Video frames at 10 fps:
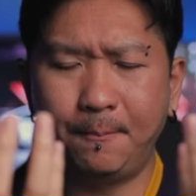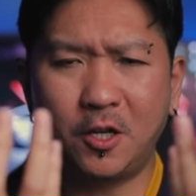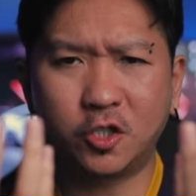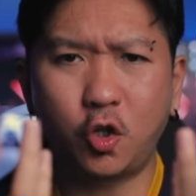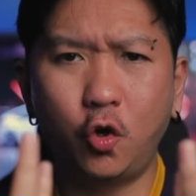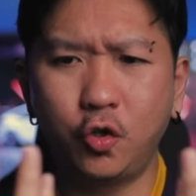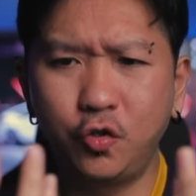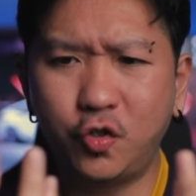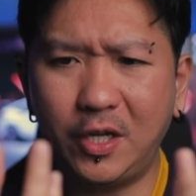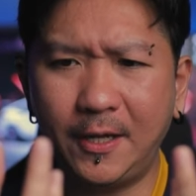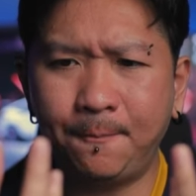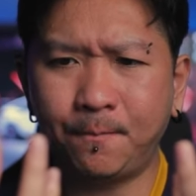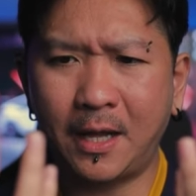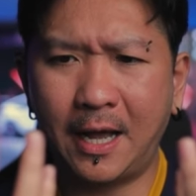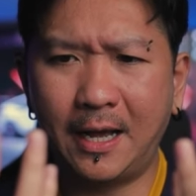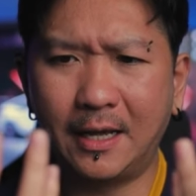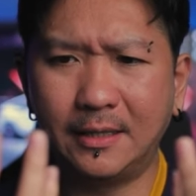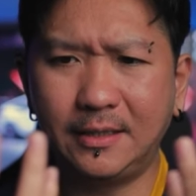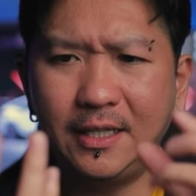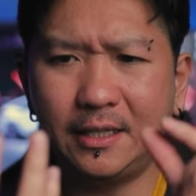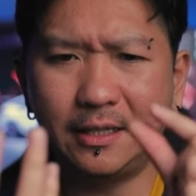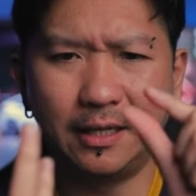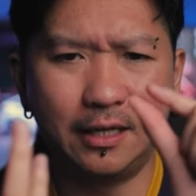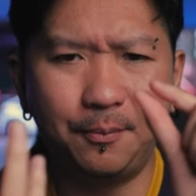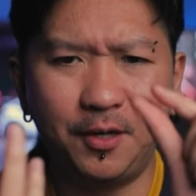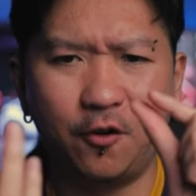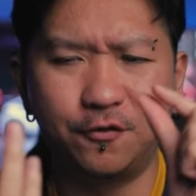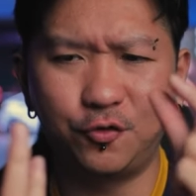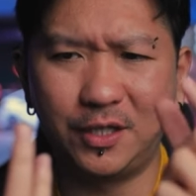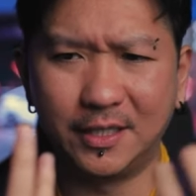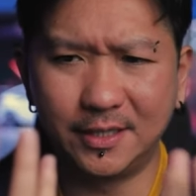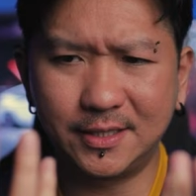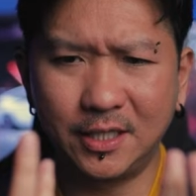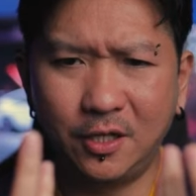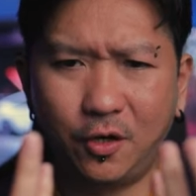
because oat usually uh, need a little bit of sweetness,